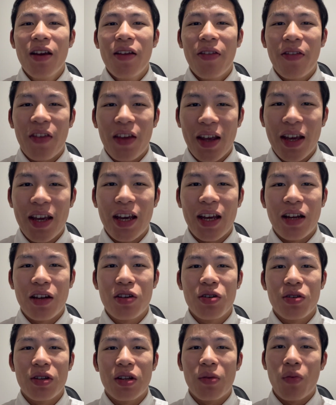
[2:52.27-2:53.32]
thinking
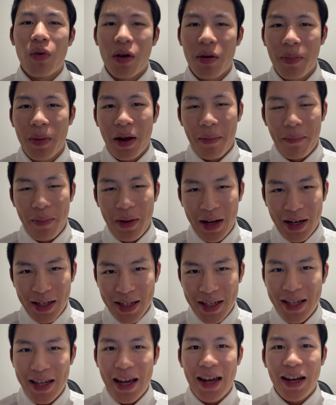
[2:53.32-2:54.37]
to develop campaigns
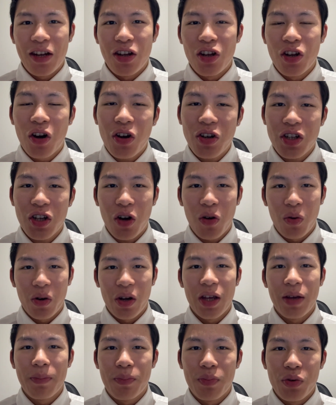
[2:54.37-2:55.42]
that not
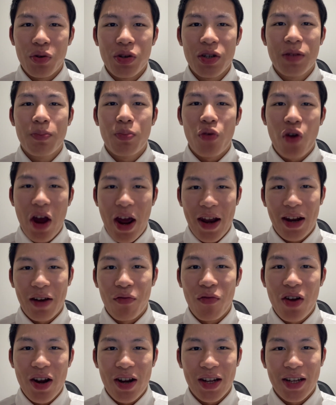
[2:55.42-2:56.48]
only boost brand
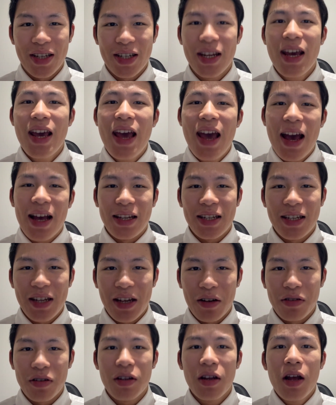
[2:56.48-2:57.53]
awareness and
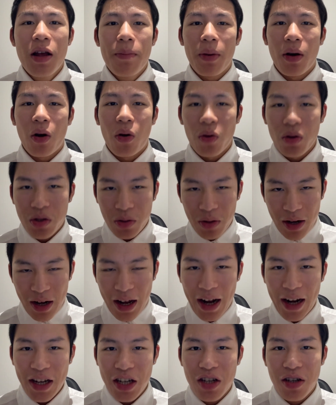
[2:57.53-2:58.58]
sales, but also
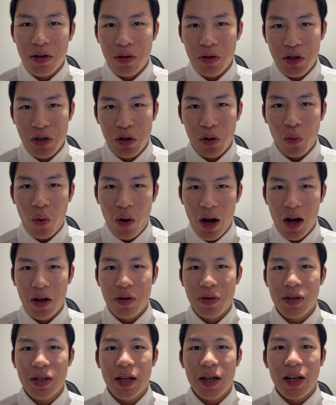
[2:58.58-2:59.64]
align social
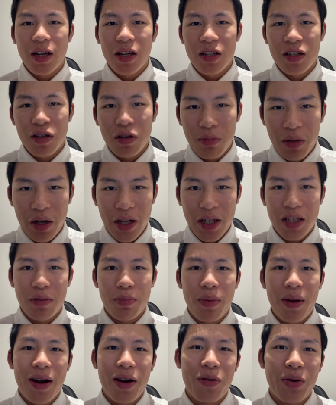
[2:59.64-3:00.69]
values and consumer
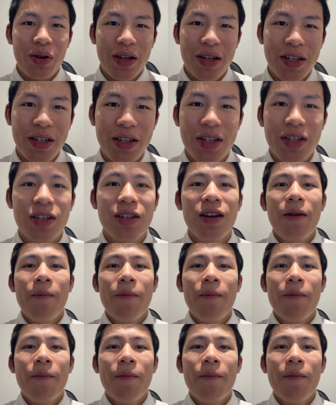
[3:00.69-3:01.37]
experience.